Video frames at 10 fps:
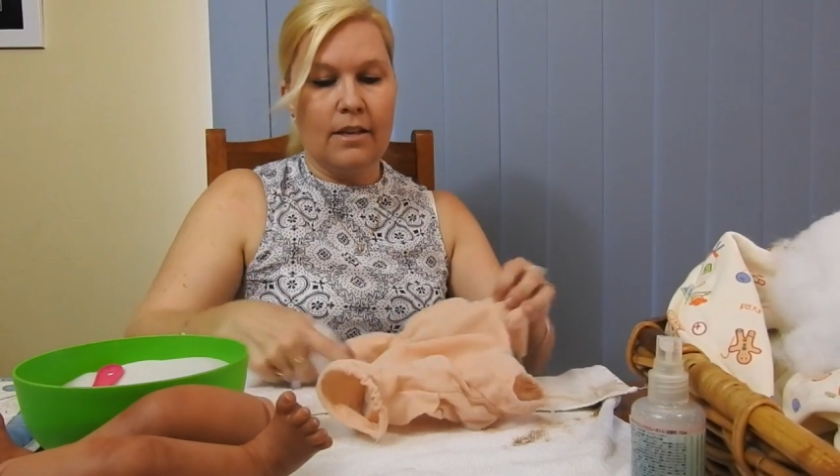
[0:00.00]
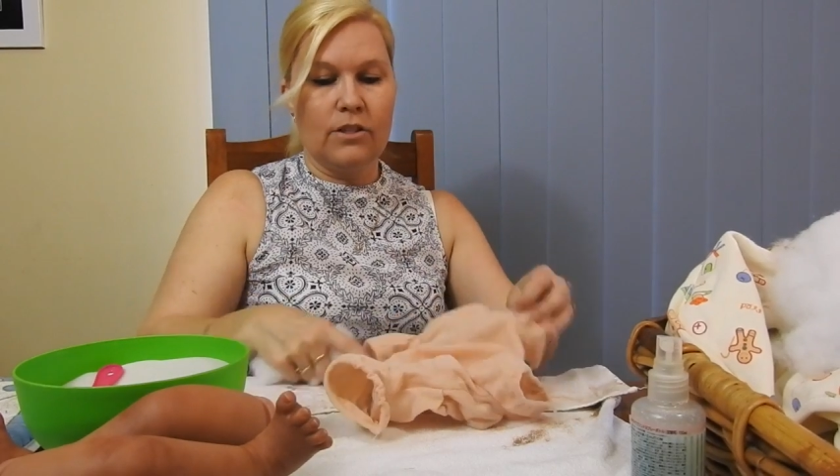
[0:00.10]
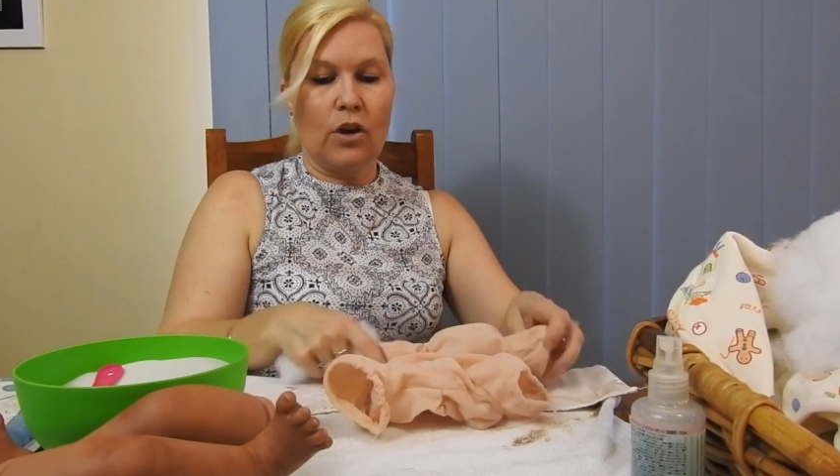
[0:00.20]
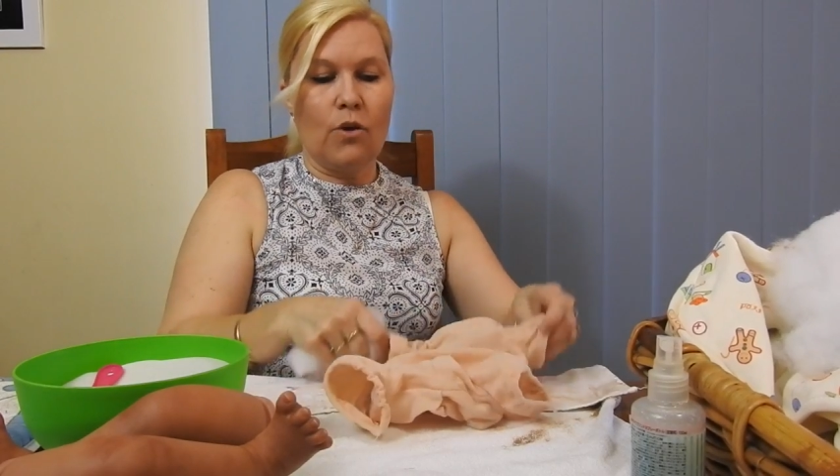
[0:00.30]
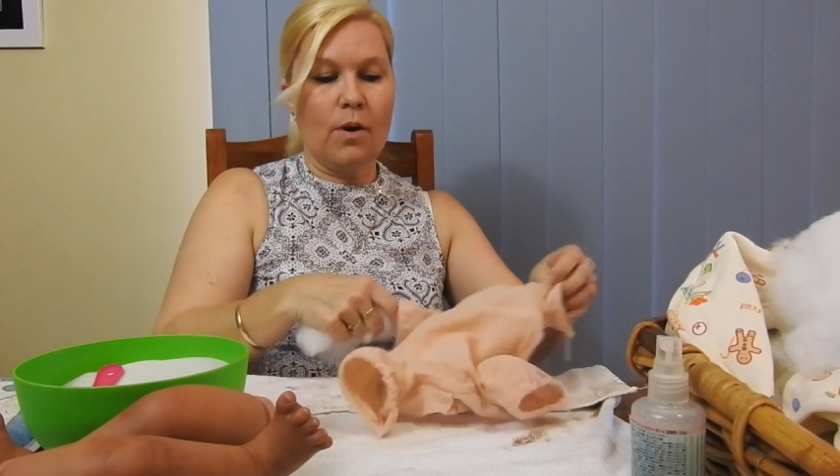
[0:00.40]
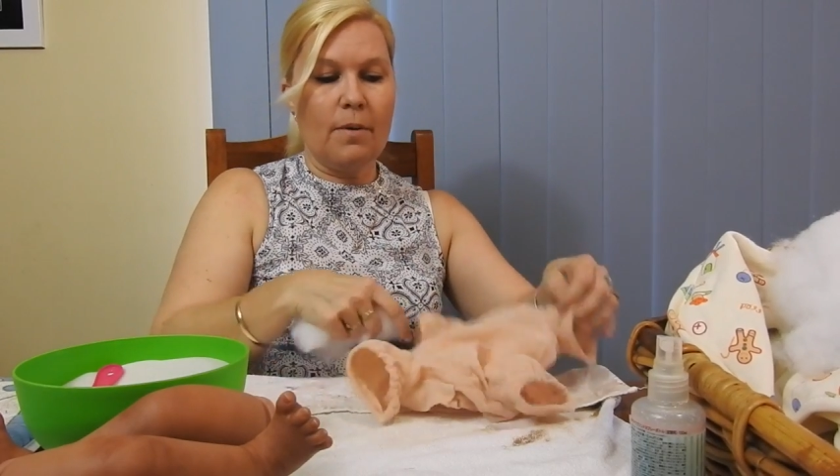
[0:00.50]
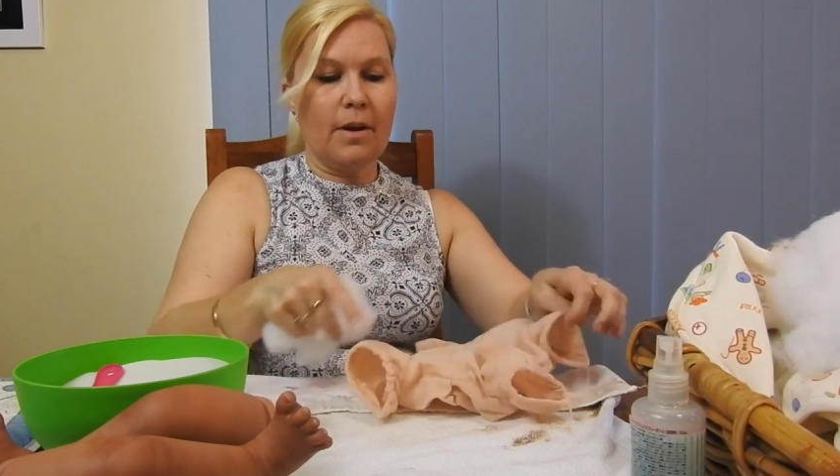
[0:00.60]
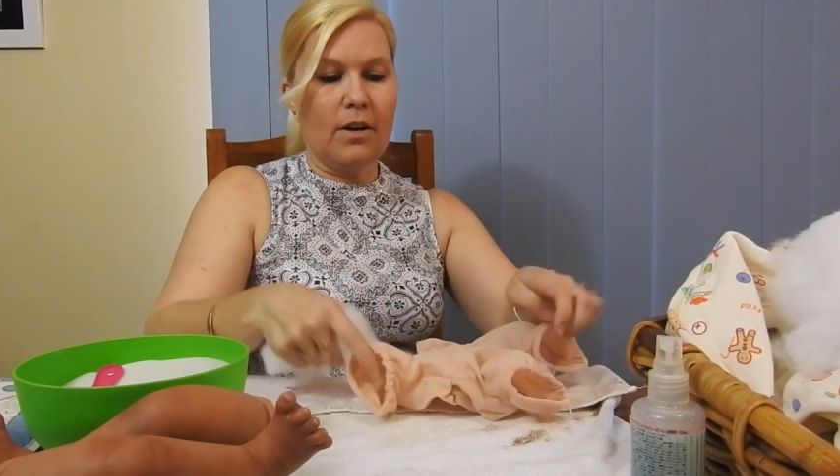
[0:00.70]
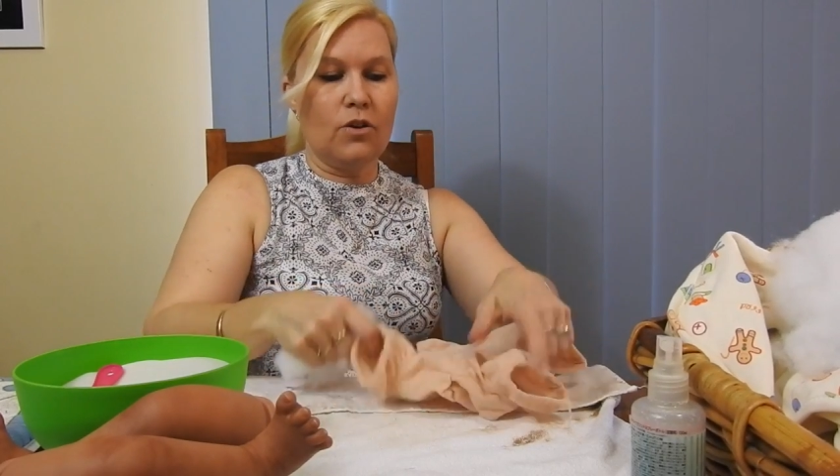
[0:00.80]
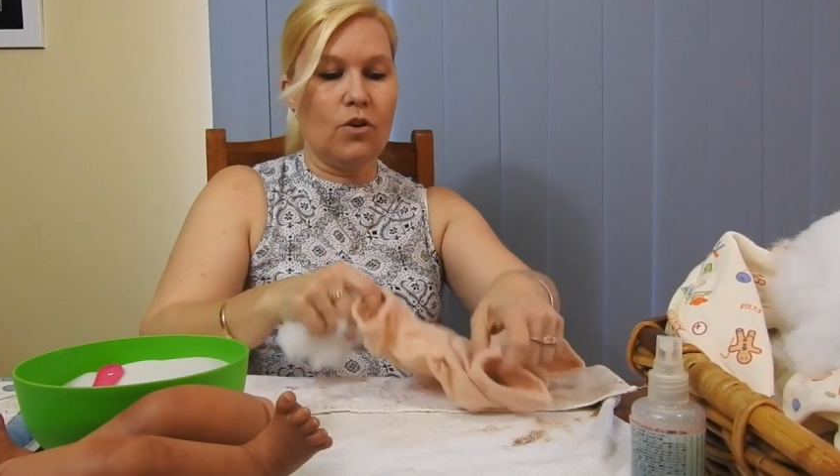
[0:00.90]
So what I'm
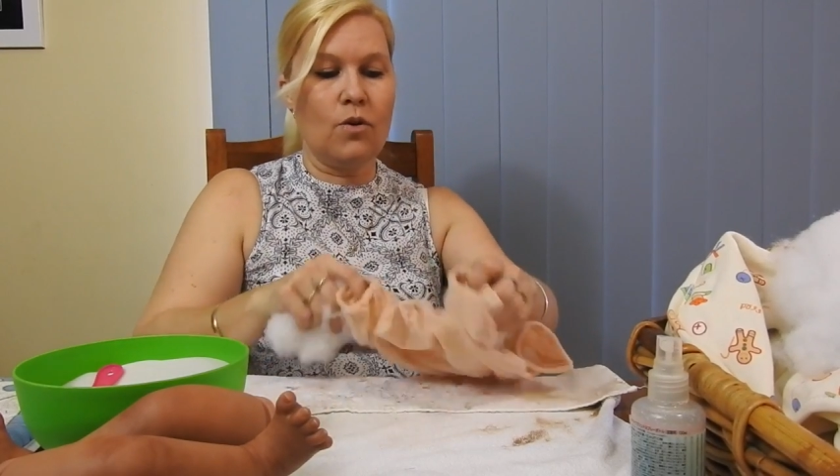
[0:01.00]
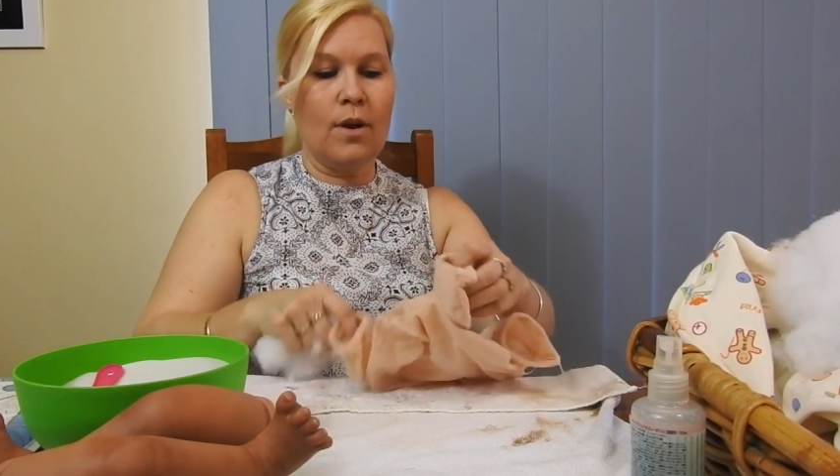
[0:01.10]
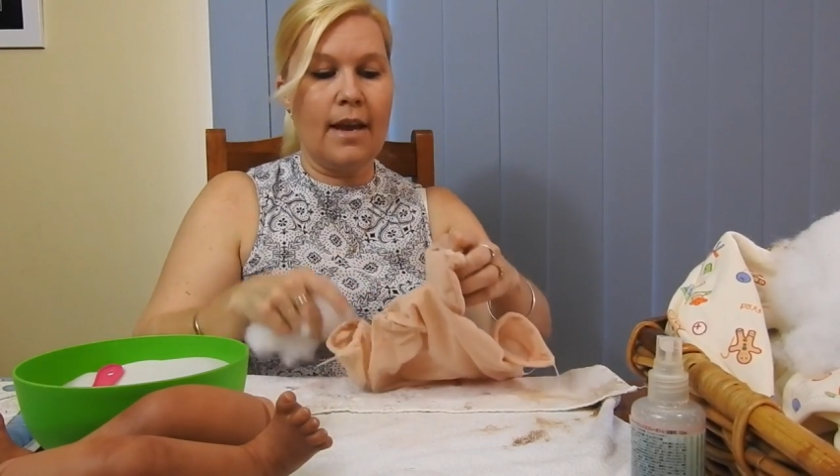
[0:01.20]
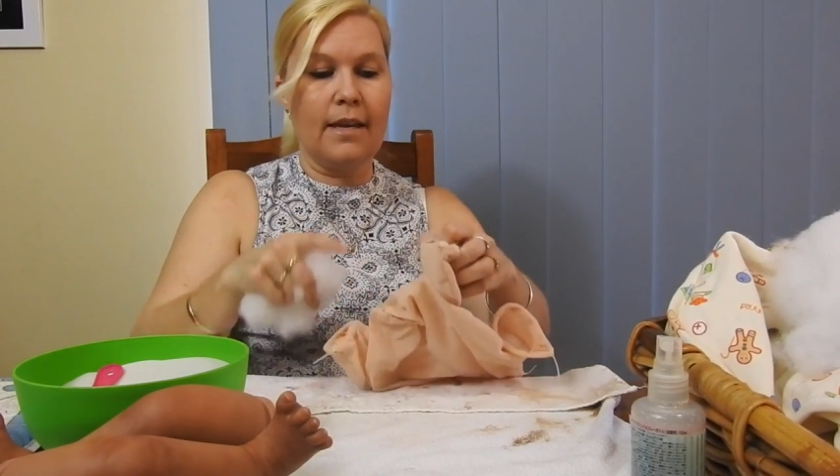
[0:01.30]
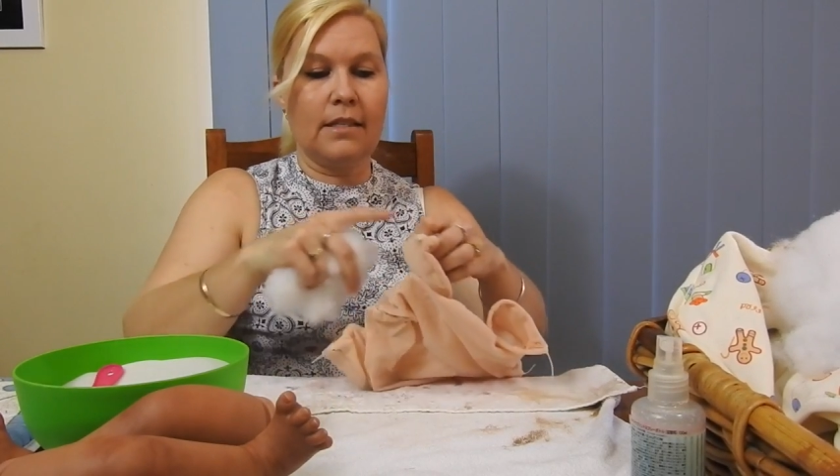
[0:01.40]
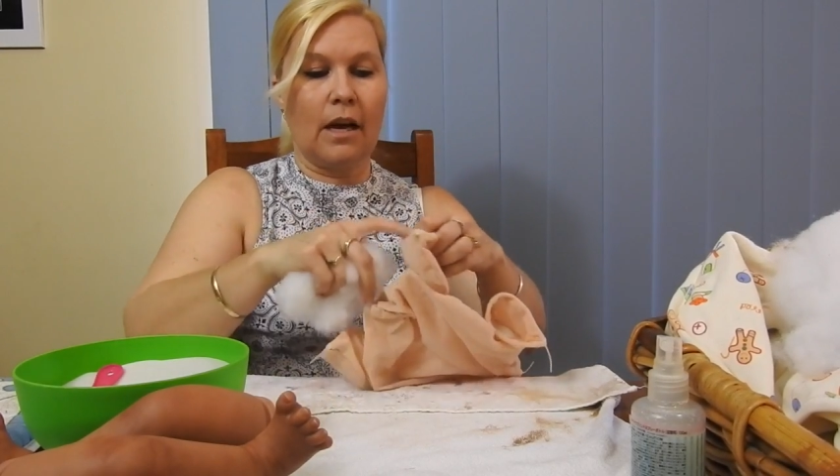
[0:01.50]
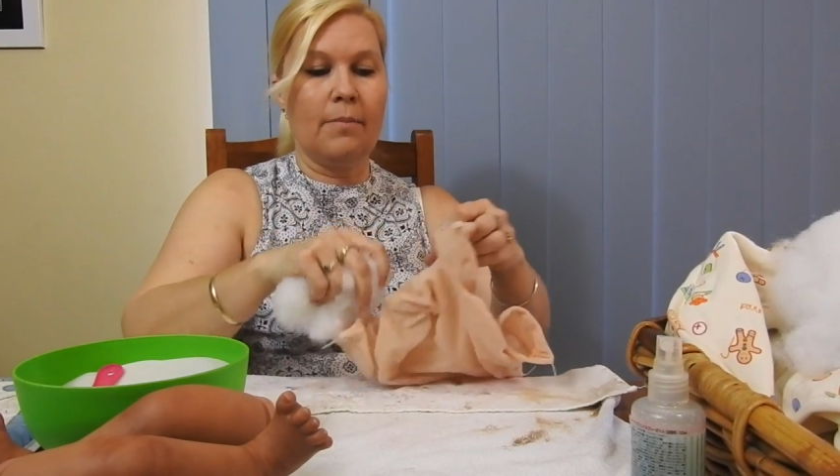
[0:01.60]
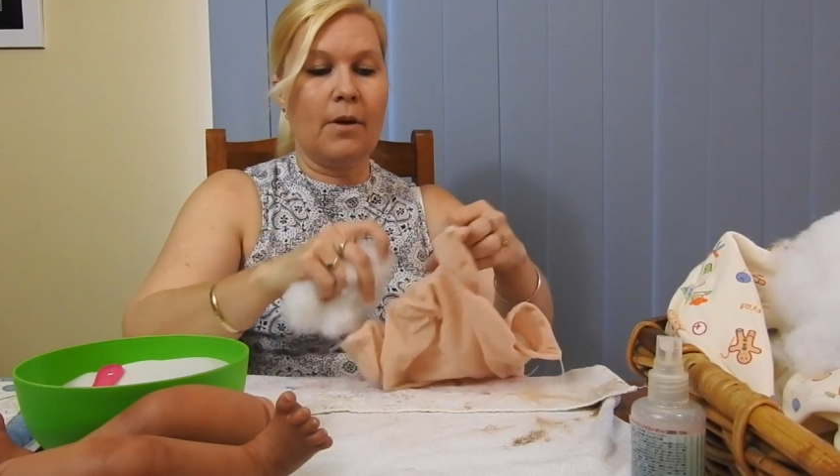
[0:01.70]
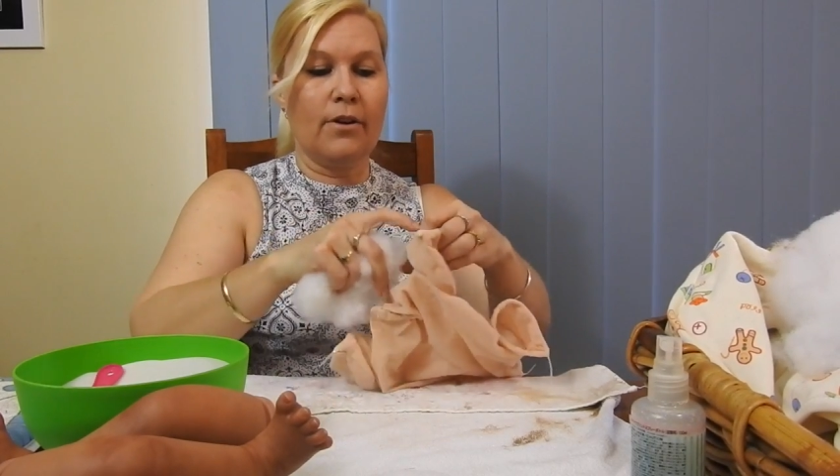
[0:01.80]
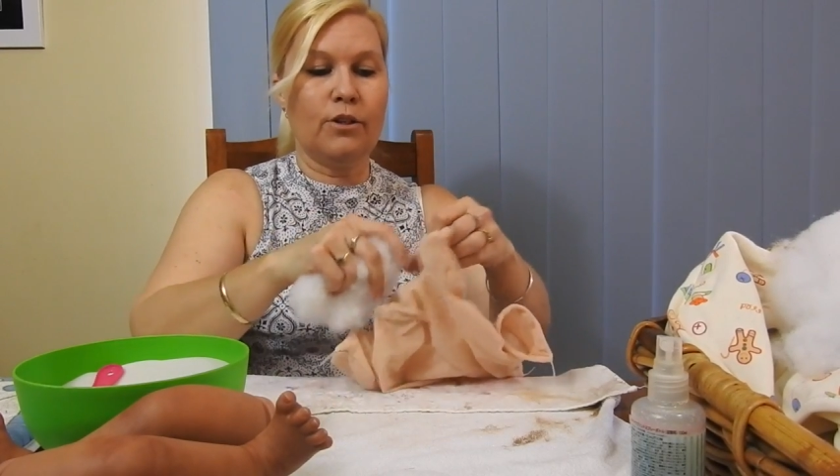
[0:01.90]
going to do is
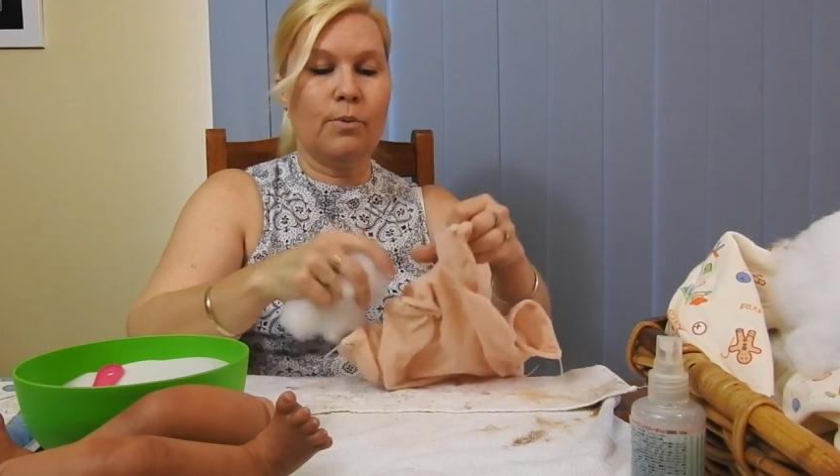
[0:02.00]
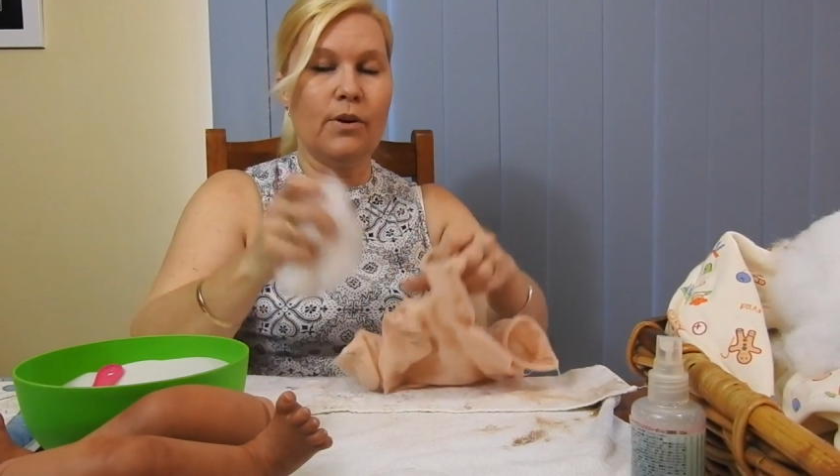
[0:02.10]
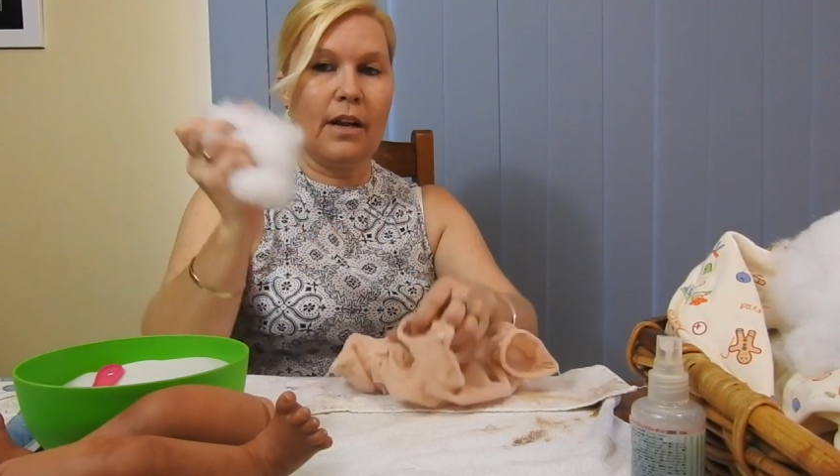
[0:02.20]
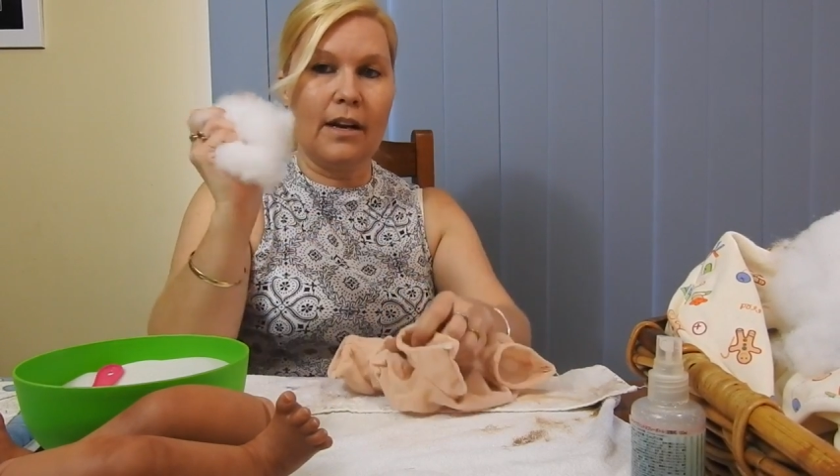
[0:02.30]
I'm going to put